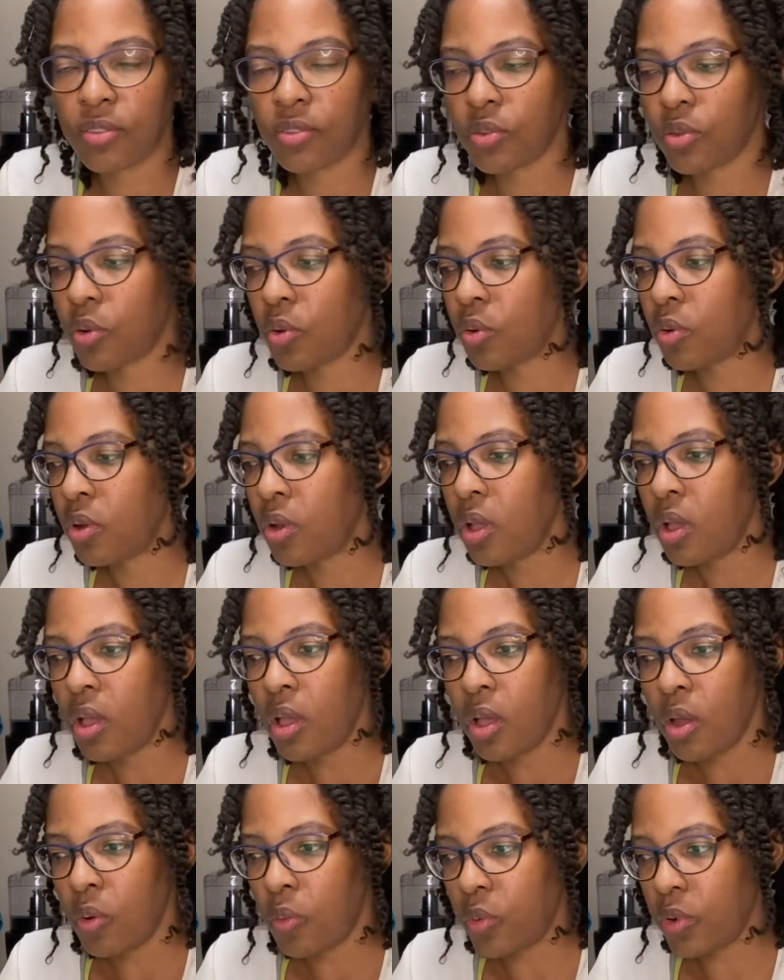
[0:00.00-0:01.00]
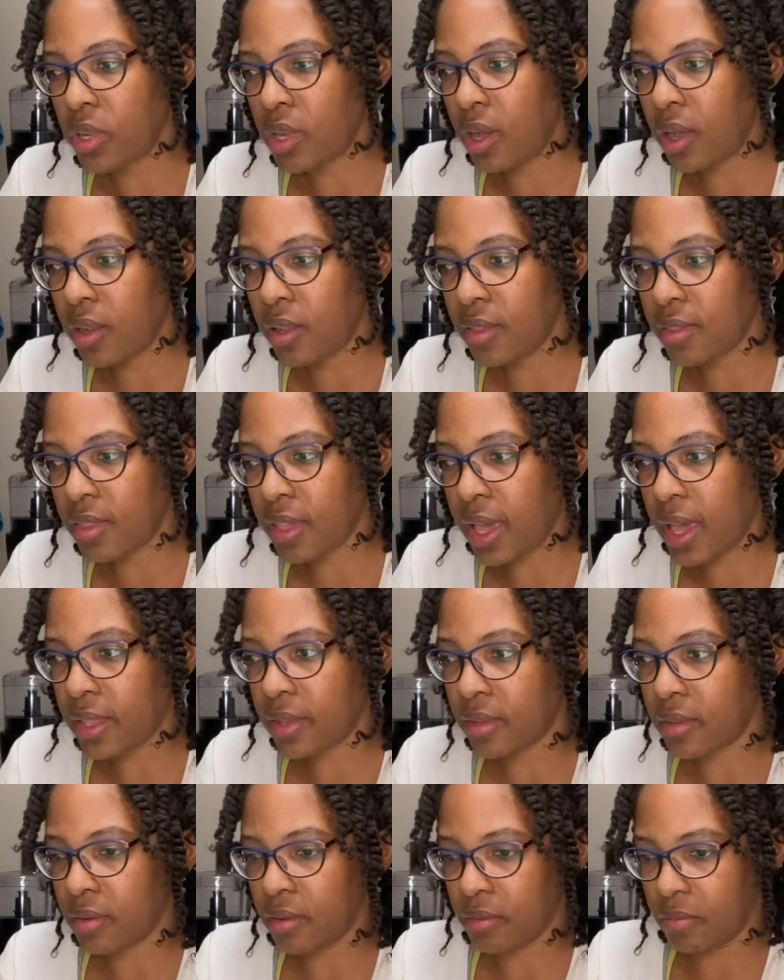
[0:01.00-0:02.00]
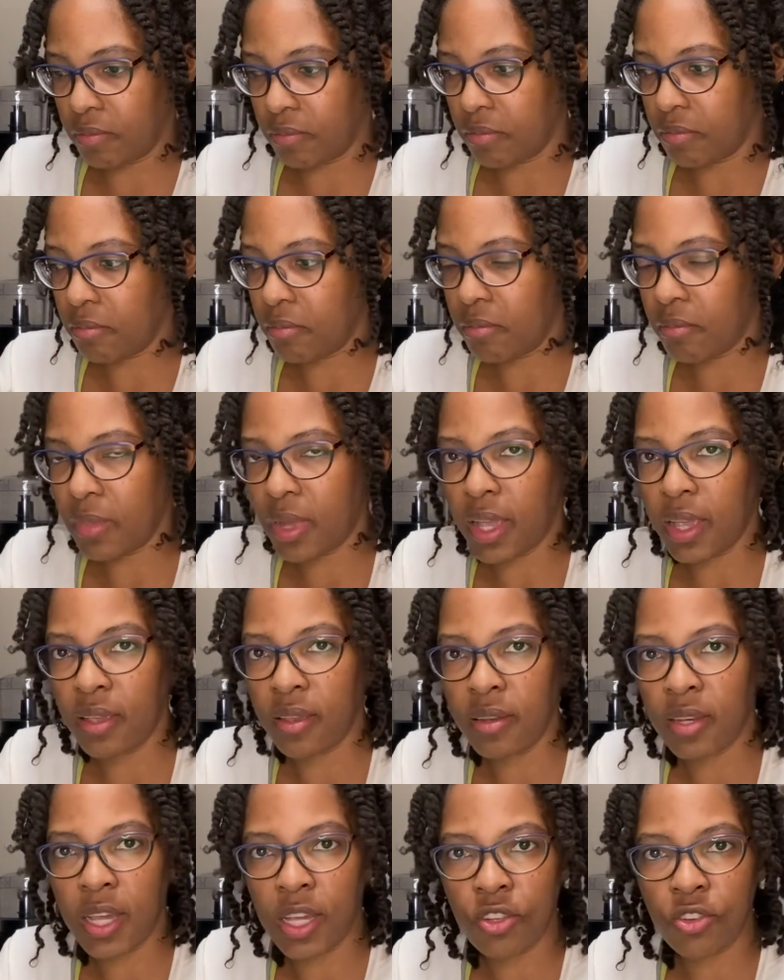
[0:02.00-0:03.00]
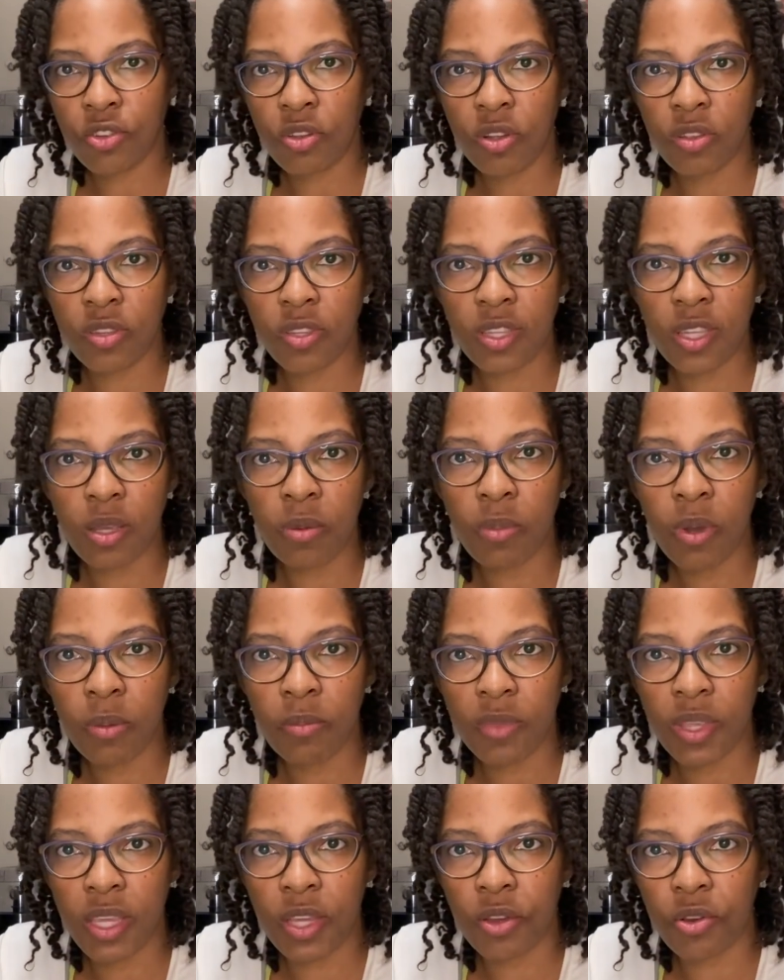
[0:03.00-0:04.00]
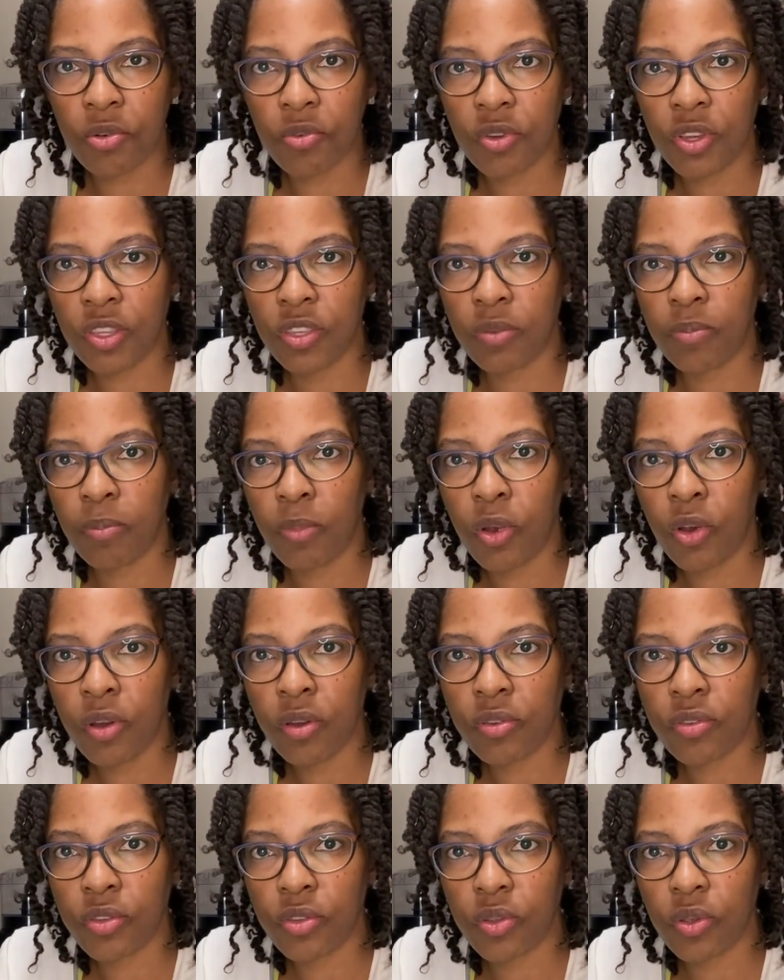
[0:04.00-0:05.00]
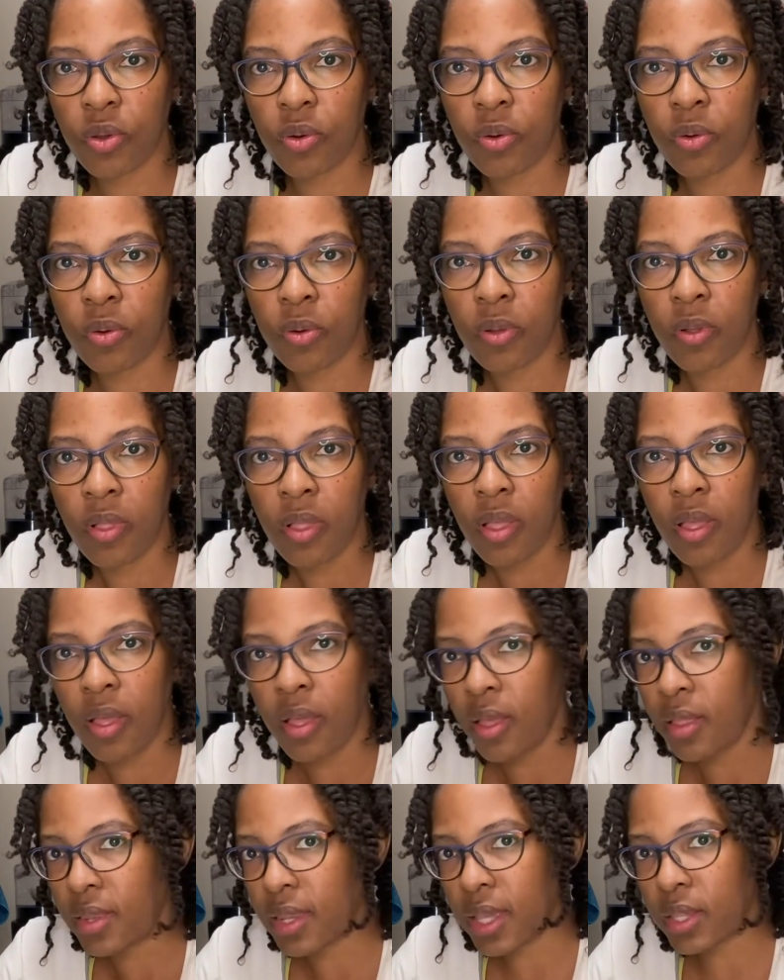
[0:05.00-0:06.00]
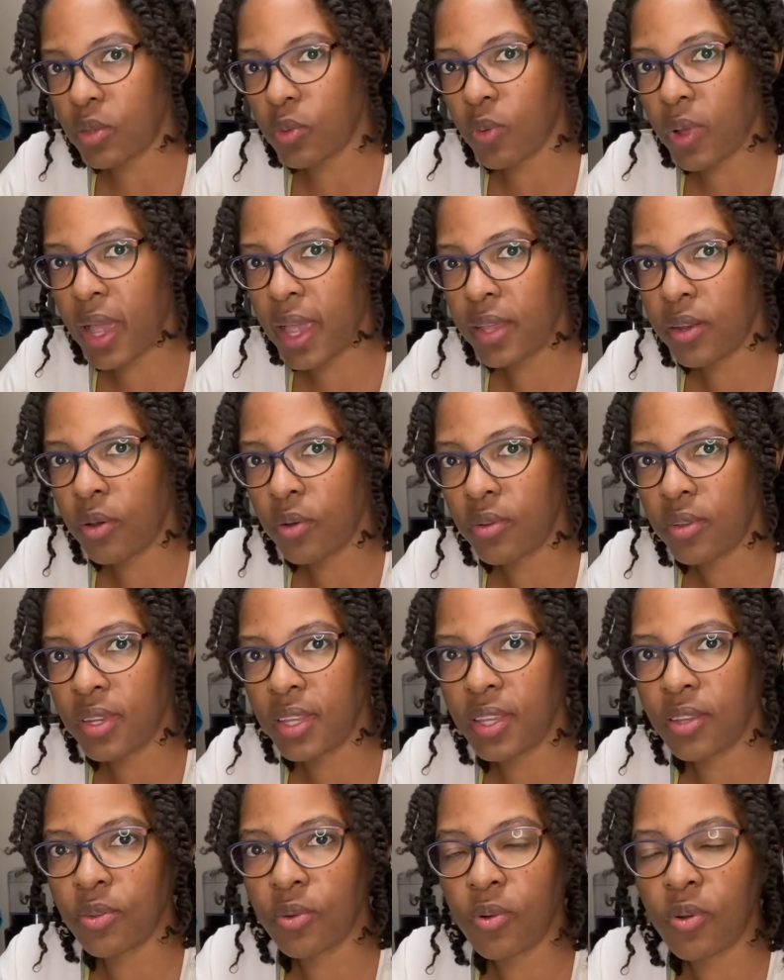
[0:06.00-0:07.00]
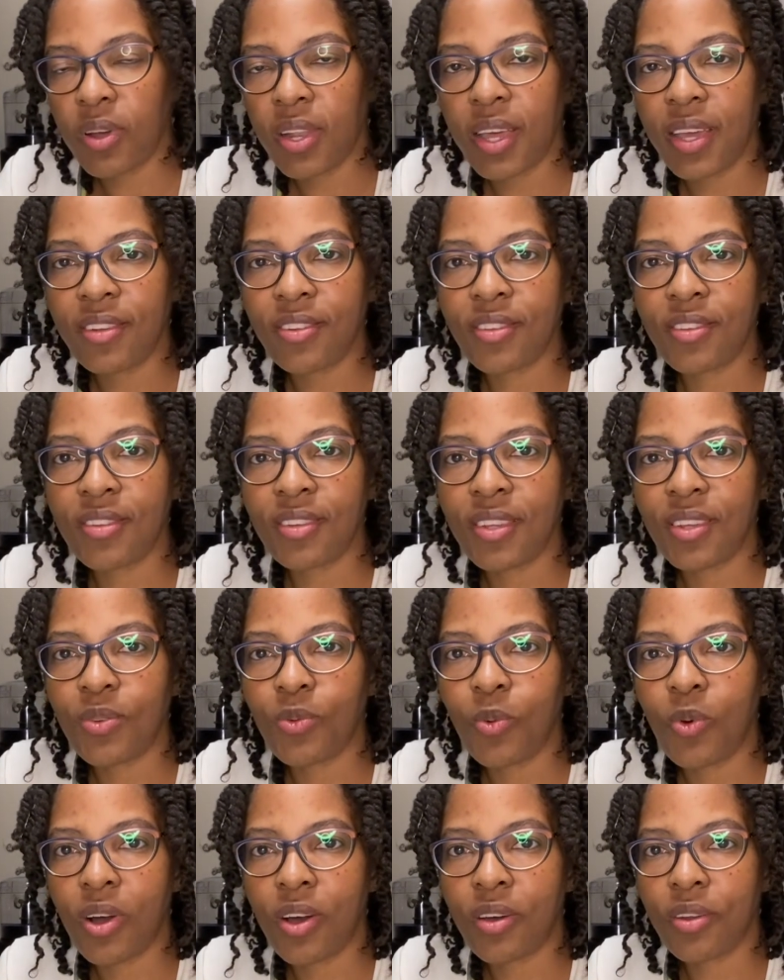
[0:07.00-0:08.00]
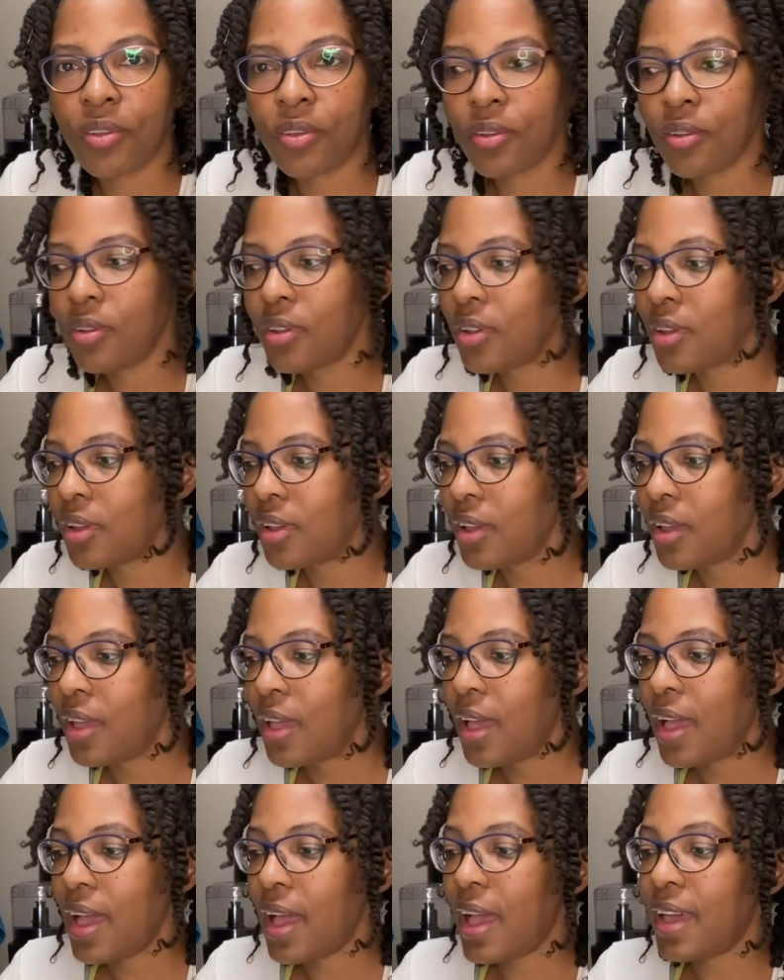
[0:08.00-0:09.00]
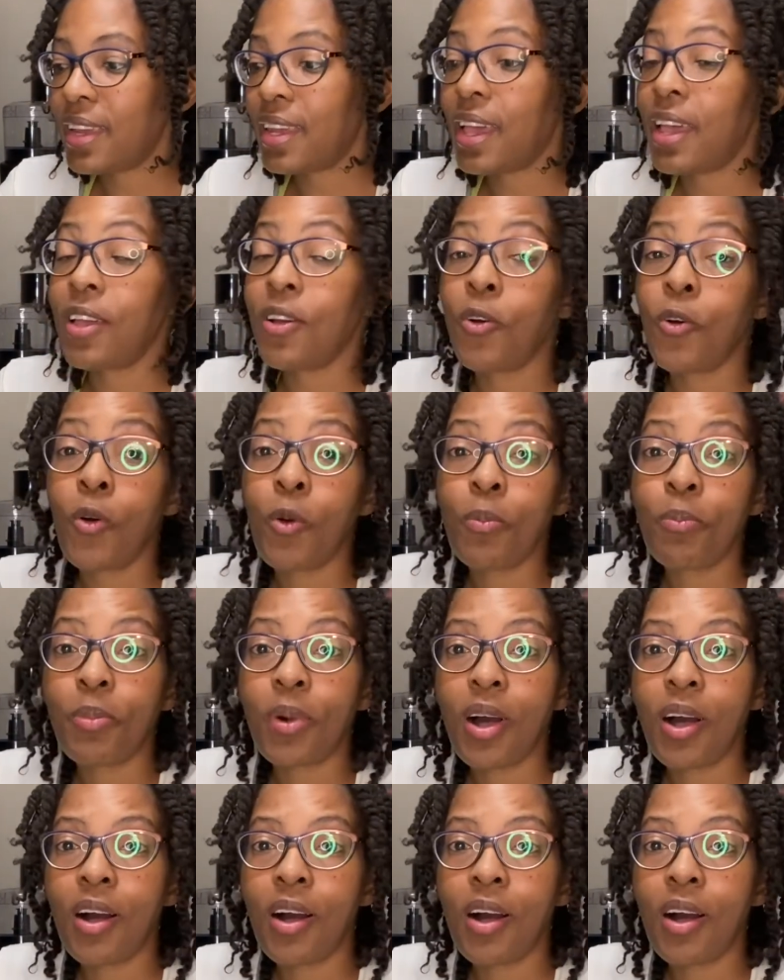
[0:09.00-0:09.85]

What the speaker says: So with all of that, my natural sebum increased more. So that's why I don't need oil. I just need water. And I hope